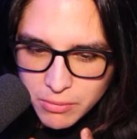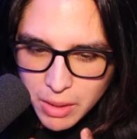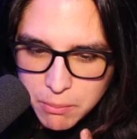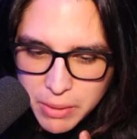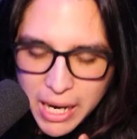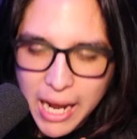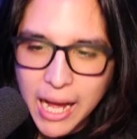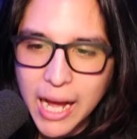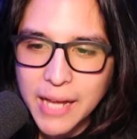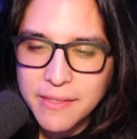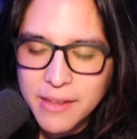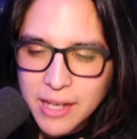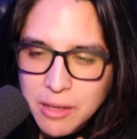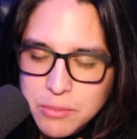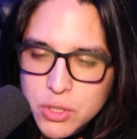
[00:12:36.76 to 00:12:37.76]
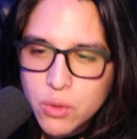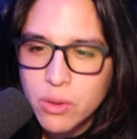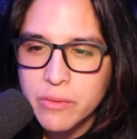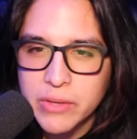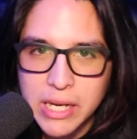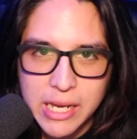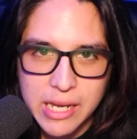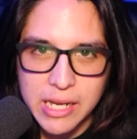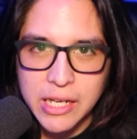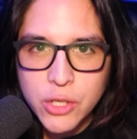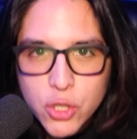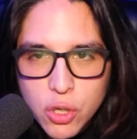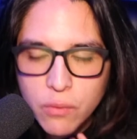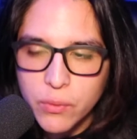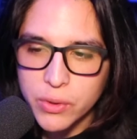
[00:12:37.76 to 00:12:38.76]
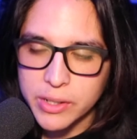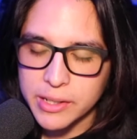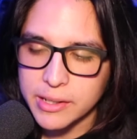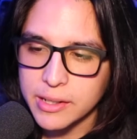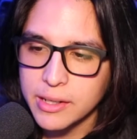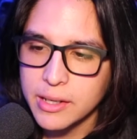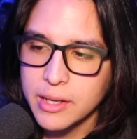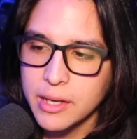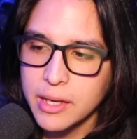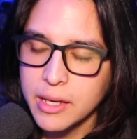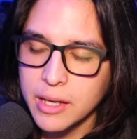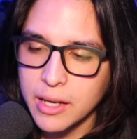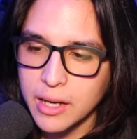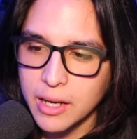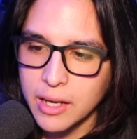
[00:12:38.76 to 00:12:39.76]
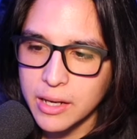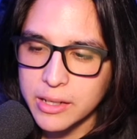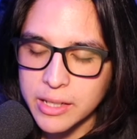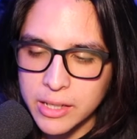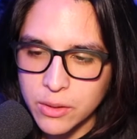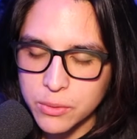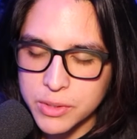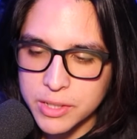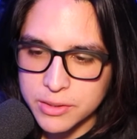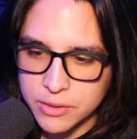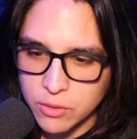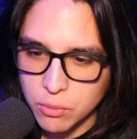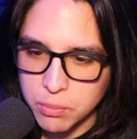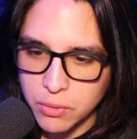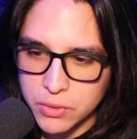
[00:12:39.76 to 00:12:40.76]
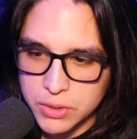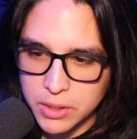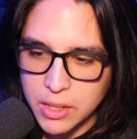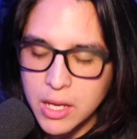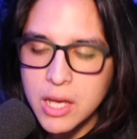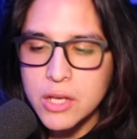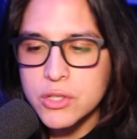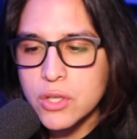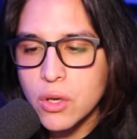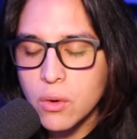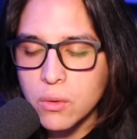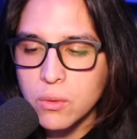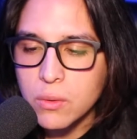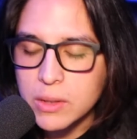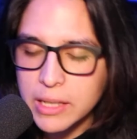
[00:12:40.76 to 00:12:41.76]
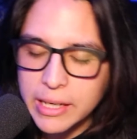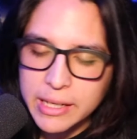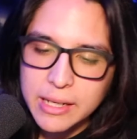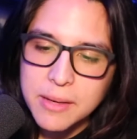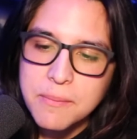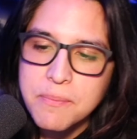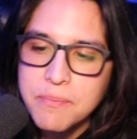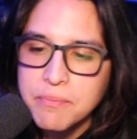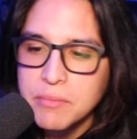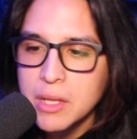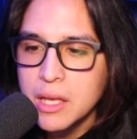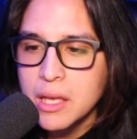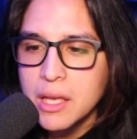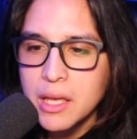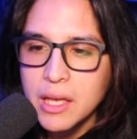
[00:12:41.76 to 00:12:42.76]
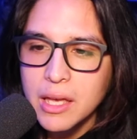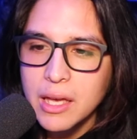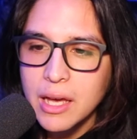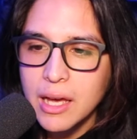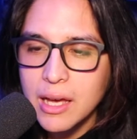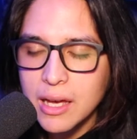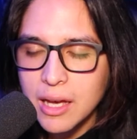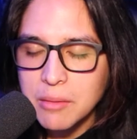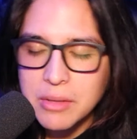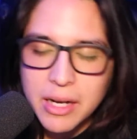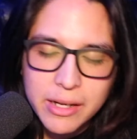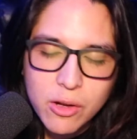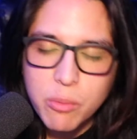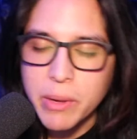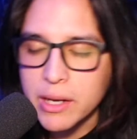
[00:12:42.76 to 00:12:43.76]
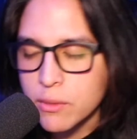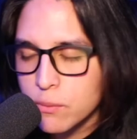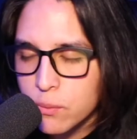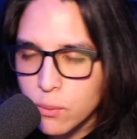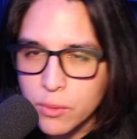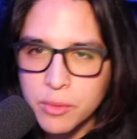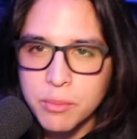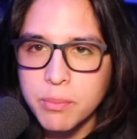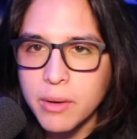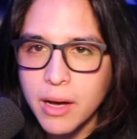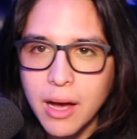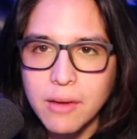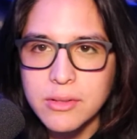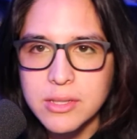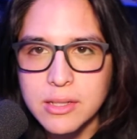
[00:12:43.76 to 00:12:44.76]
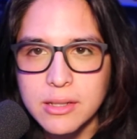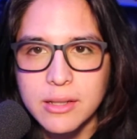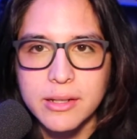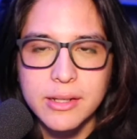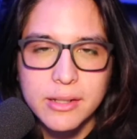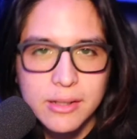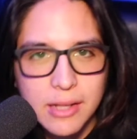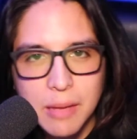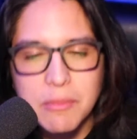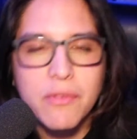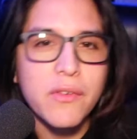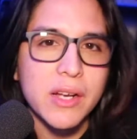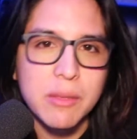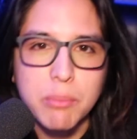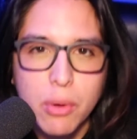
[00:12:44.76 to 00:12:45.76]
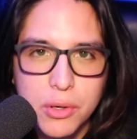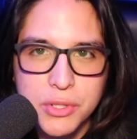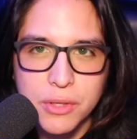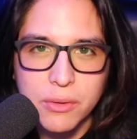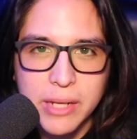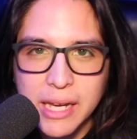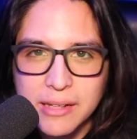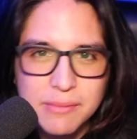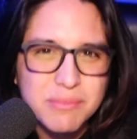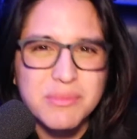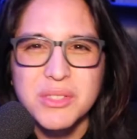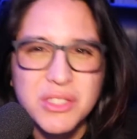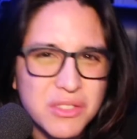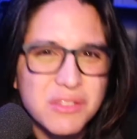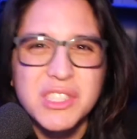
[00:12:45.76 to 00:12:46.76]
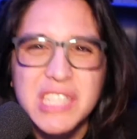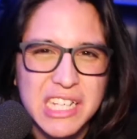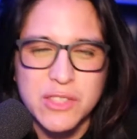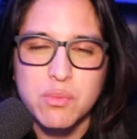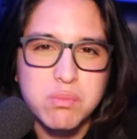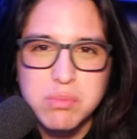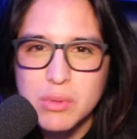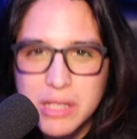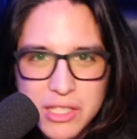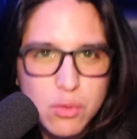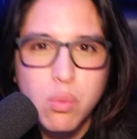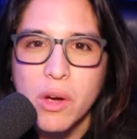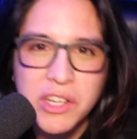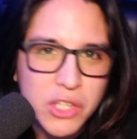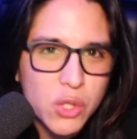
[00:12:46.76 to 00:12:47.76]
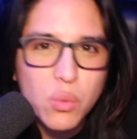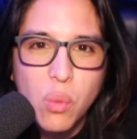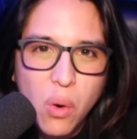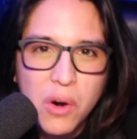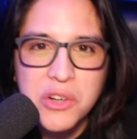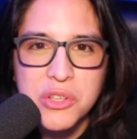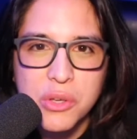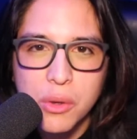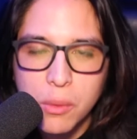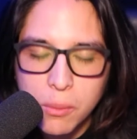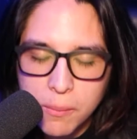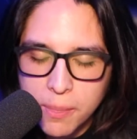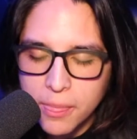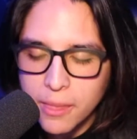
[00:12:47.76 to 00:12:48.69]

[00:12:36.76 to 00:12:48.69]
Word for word: But I think I'm sort of an introverted, uh, egotistical person. So, like, I mean, I go back and forth, but obviously, like, I'm a fucking person, okay? It's just, guess what? You are too.